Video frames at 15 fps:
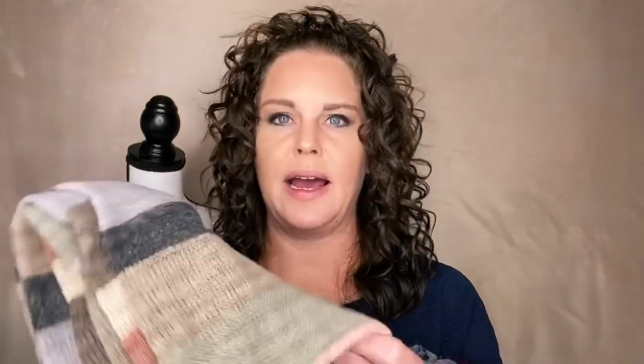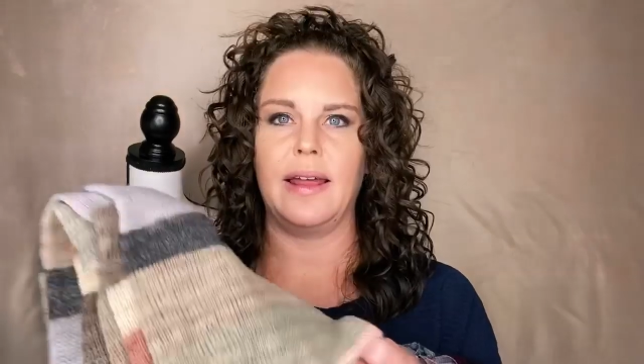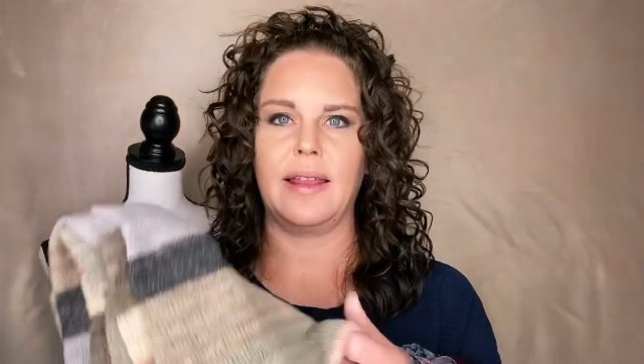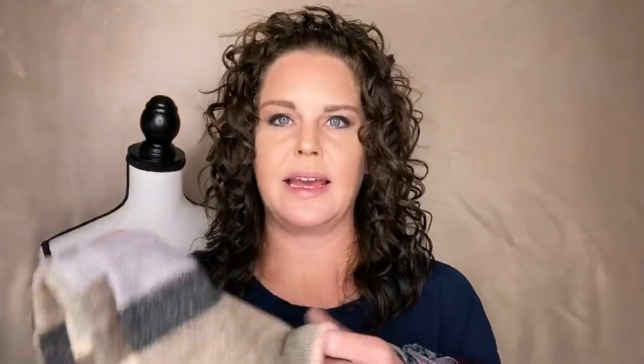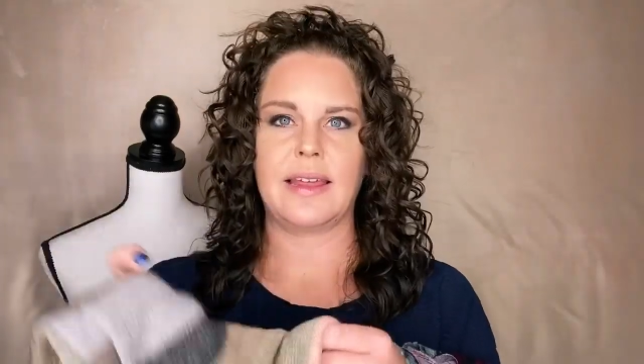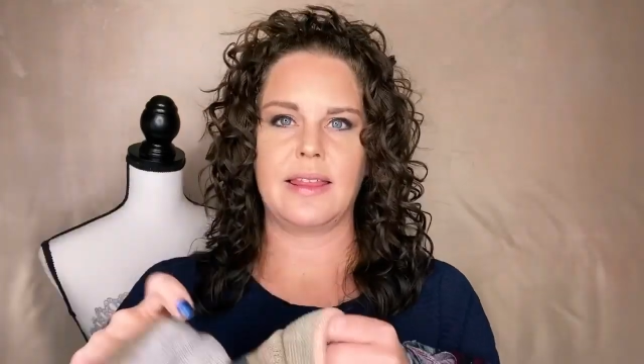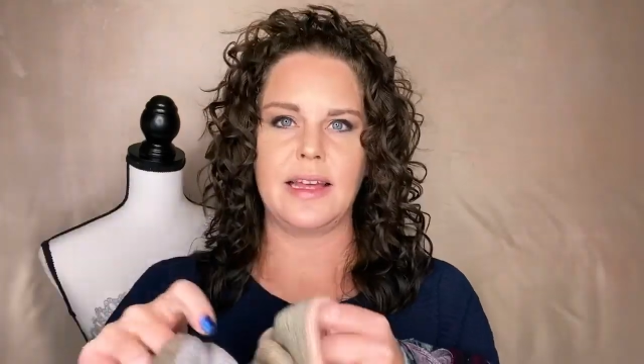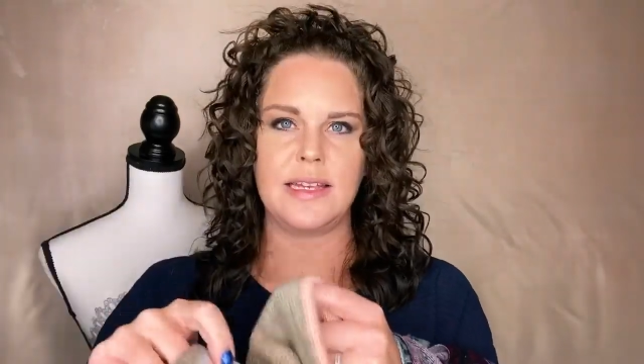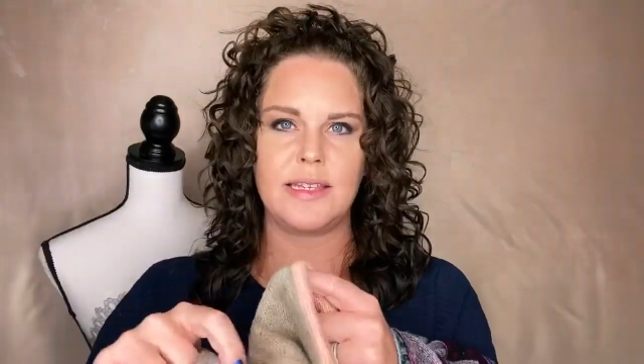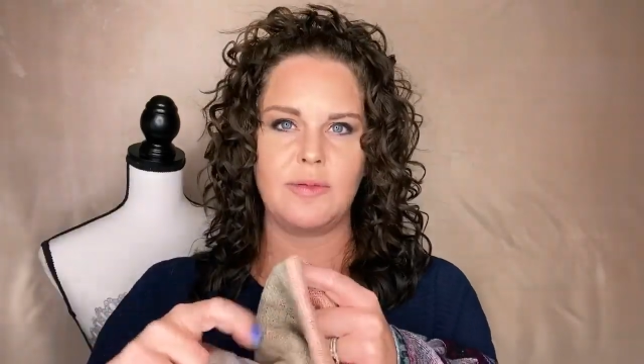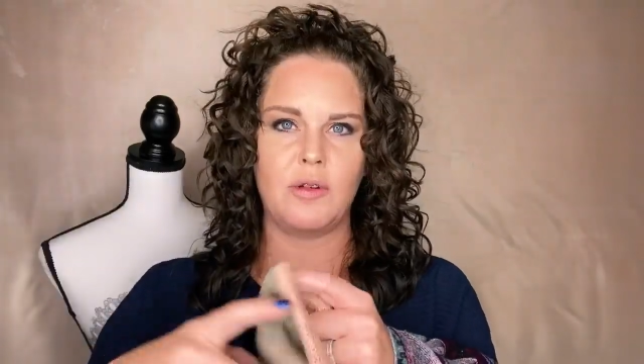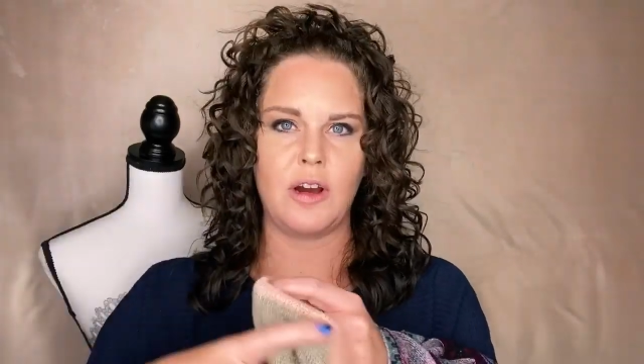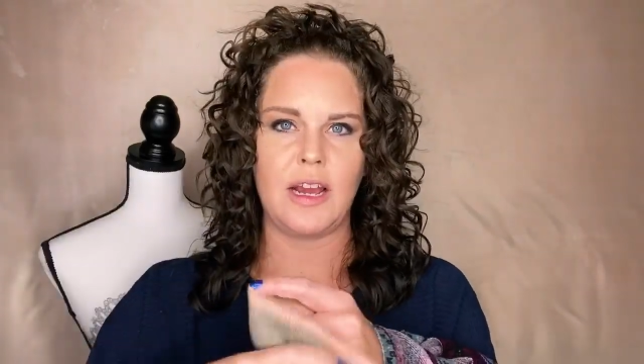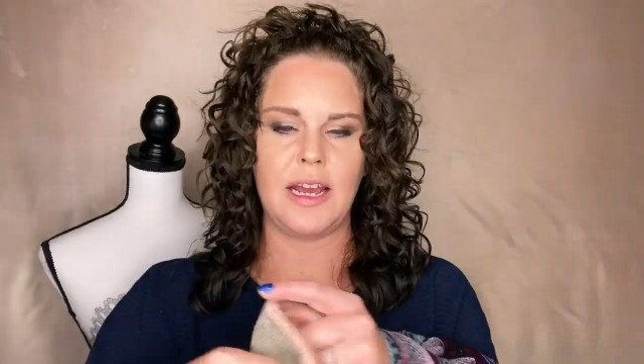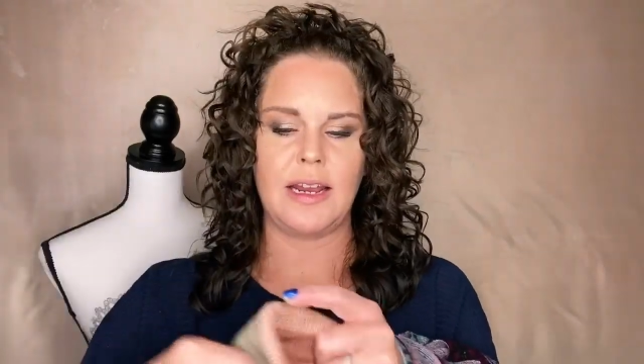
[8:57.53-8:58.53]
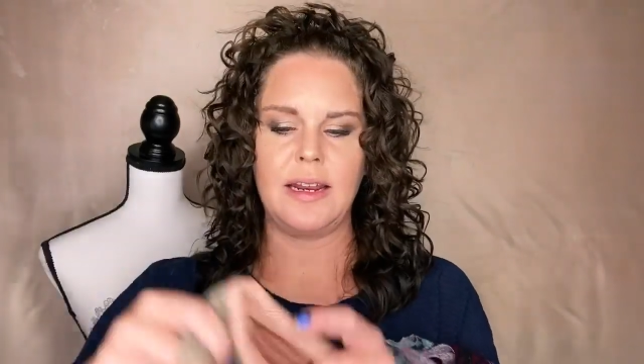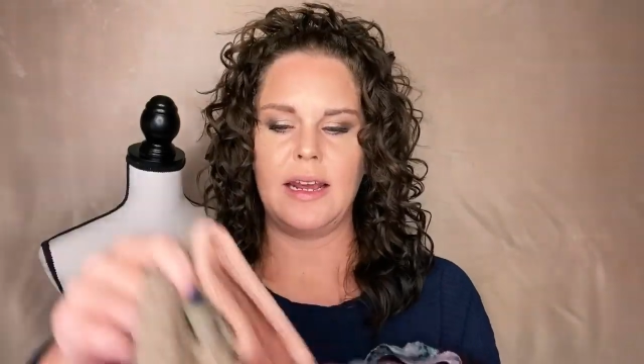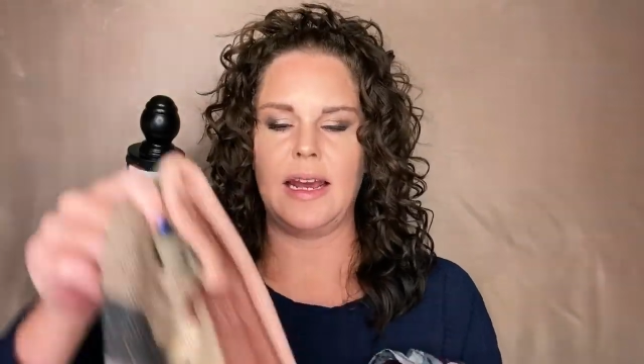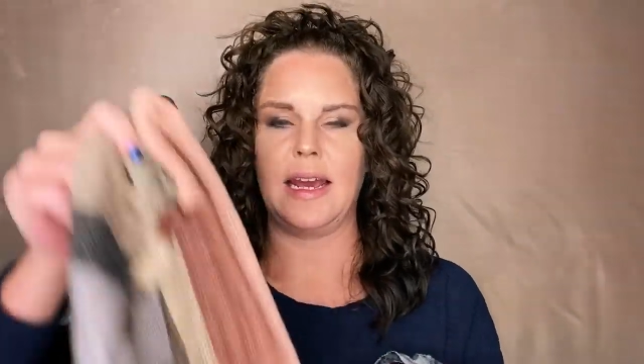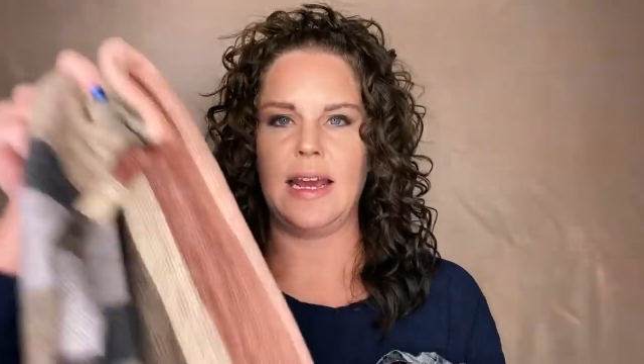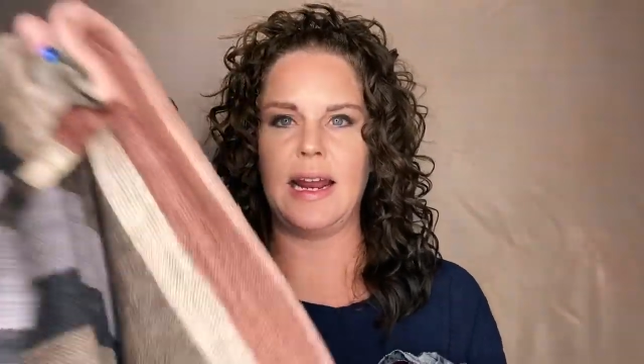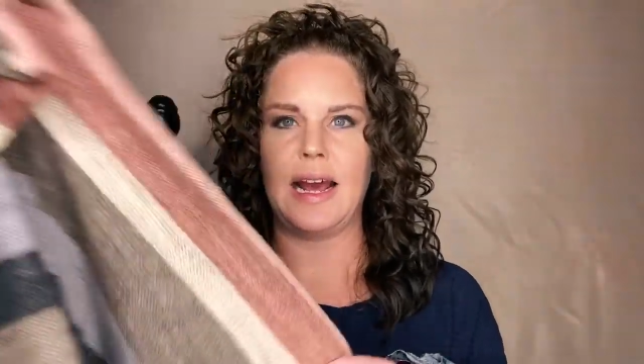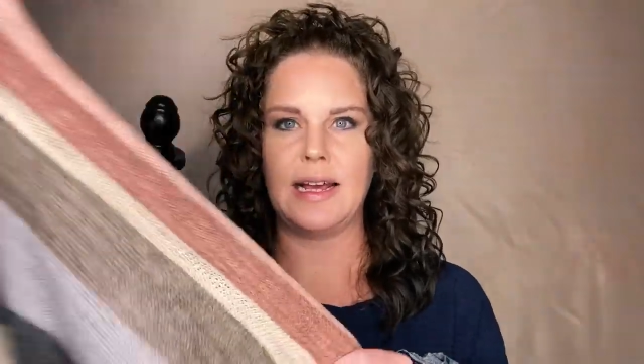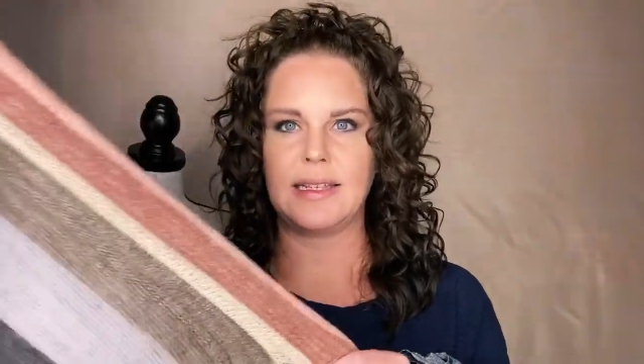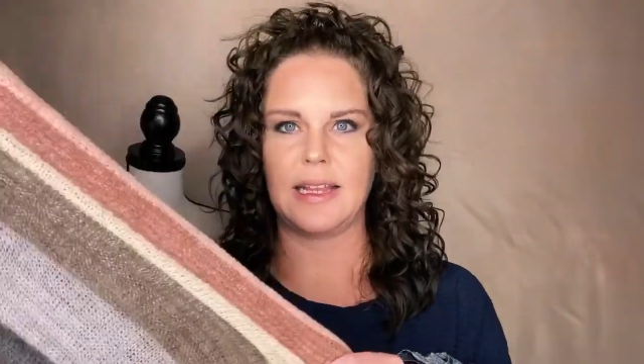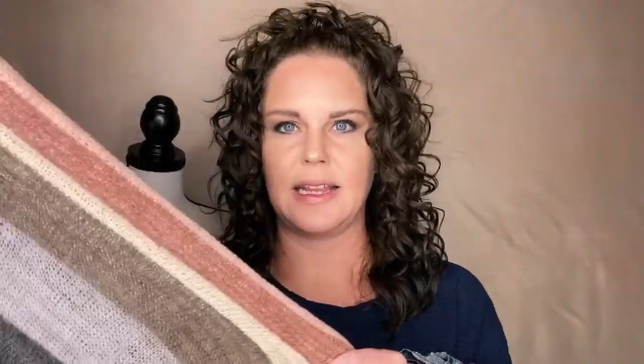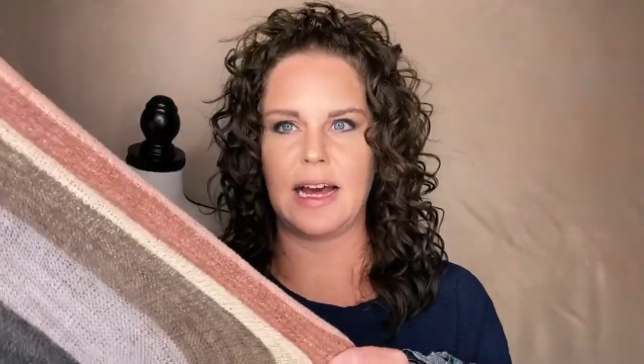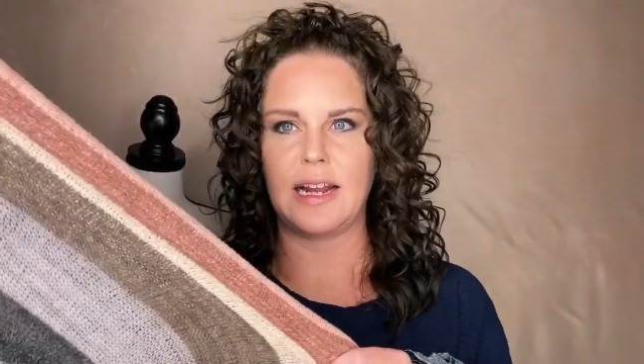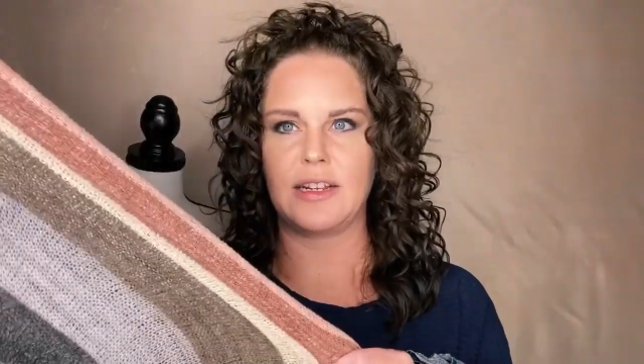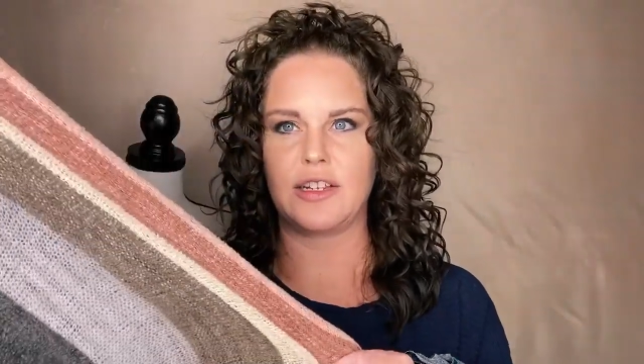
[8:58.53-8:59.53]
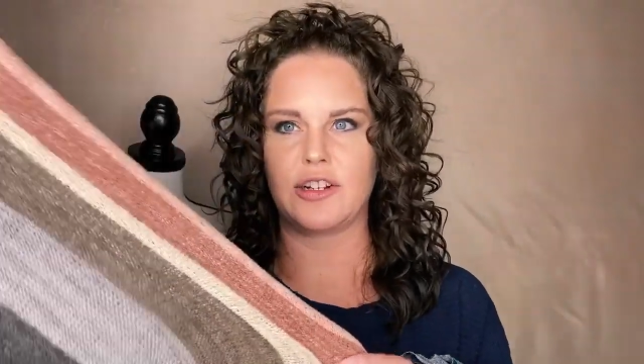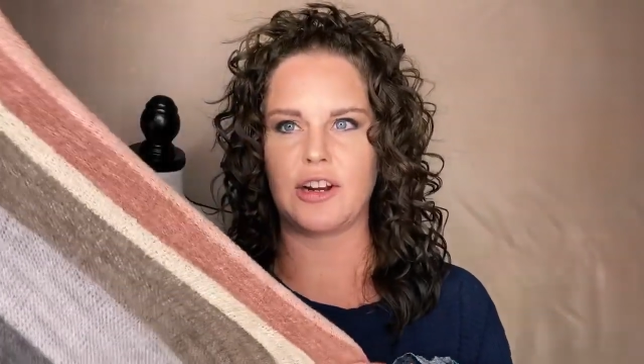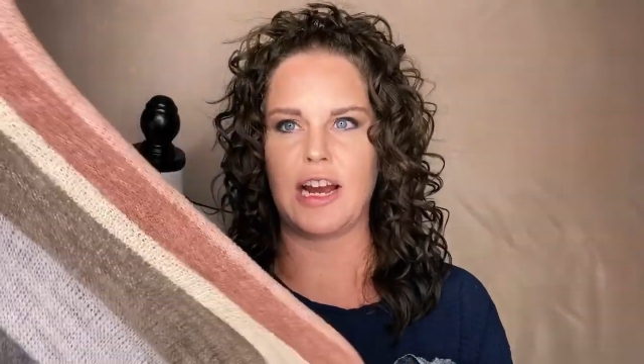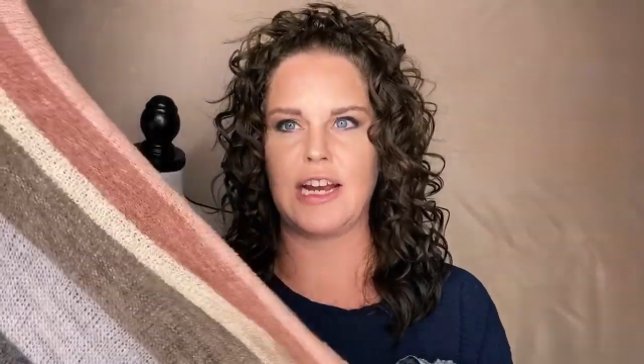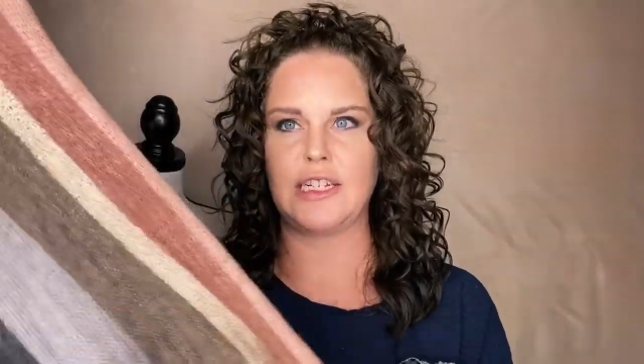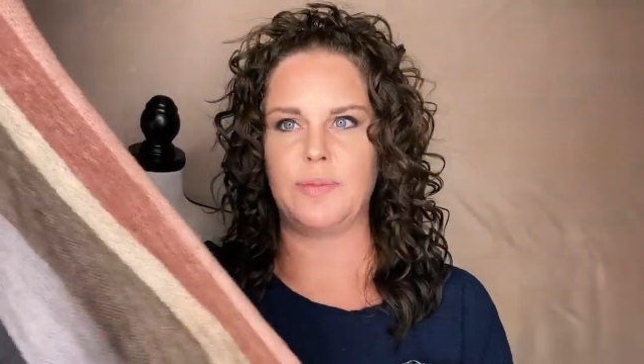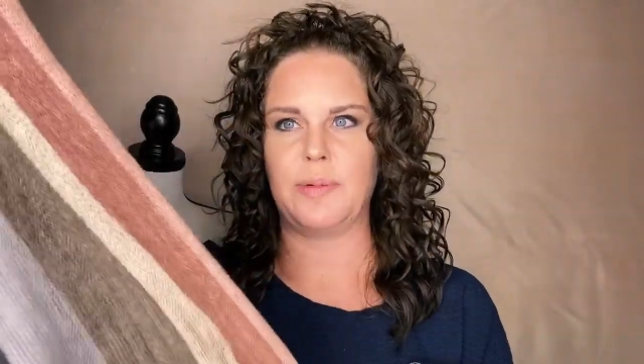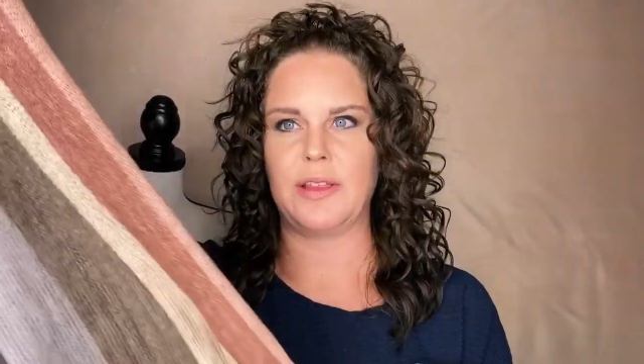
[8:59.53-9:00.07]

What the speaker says: like this one, it has a lot of stretch,